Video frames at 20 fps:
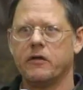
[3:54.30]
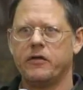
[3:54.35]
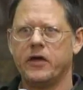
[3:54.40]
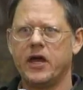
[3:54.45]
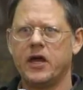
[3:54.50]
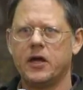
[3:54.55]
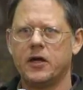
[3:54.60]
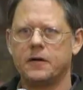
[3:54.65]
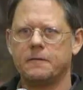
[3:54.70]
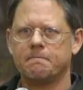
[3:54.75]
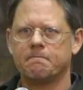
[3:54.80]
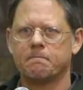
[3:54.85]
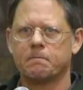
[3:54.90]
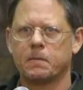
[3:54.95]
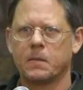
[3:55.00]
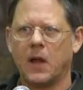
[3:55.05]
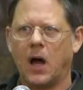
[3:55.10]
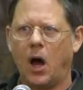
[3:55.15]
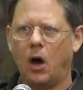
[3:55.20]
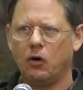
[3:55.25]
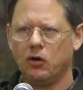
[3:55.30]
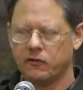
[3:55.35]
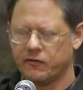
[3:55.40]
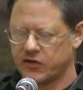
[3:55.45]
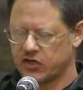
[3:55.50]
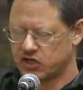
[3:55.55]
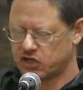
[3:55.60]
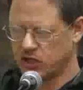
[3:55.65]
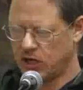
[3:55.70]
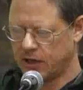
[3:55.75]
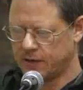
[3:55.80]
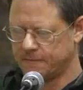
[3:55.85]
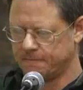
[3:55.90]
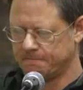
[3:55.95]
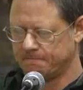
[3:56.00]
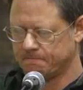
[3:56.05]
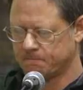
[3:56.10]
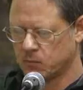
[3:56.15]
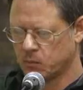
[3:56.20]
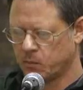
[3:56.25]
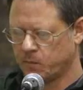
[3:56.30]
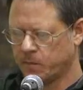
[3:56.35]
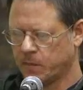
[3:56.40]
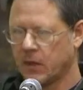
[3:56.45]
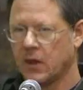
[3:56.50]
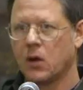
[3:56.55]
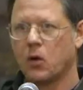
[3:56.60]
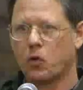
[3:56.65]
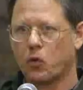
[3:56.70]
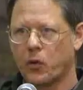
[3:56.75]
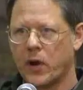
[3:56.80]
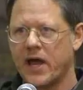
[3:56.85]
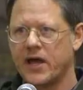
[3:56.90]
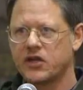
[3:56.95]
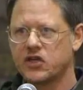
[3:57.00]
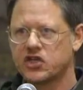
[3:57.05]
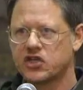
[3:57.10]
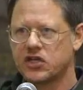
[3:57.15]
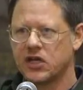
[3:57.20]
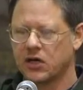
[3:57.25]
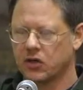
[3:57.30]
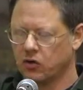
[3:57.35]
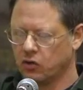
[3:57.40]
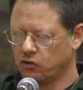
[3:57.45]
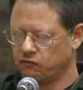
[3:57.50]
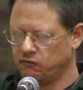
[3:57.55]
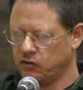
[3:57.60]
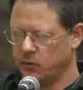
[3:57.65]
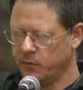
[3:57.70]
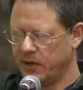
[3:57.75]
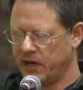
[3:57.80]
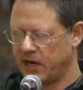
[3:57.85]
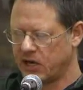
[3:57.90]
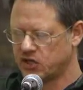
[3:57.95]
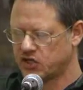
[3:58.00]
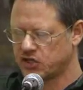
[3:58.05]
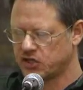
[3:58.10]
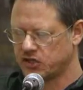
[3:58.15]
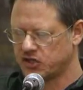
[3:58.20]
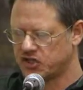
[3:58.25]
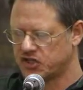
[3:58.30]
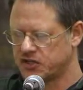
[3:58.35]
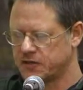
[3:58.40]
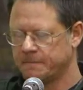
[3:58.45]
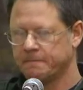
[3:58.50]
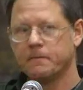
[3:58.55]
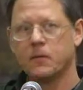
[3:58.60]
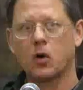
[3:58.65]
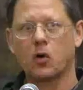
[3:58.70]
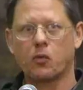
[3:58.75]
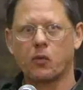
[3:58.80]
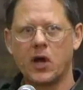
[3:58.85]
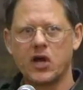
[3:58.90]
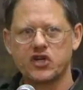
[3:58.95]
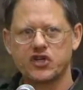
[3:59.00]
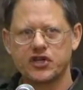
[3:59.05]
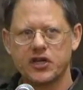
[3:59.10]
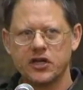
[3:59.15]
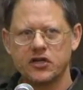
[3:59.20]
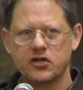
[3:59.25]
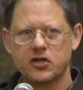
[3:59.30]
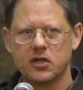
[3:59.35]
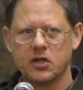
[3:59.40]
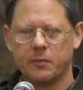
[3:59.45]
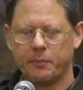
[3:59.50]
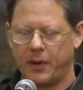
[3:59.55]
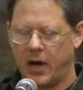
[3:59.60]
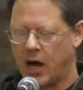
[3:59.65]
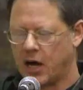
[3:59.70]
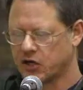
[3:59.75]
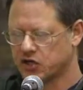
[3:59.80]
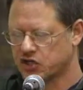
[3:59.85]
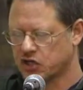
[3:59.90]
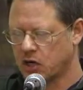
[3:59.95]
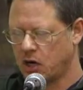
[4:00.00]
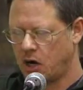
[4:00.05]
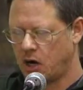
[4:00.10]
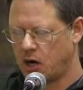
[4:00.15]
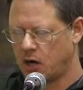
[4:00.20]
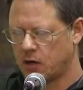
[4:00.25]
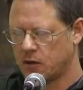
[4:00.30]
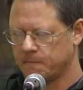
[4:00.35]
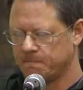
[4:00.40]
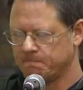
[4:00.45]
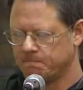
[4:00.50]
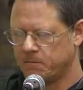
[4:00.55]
Then, all of a sudden, red signal luminescence rushed into the boxcar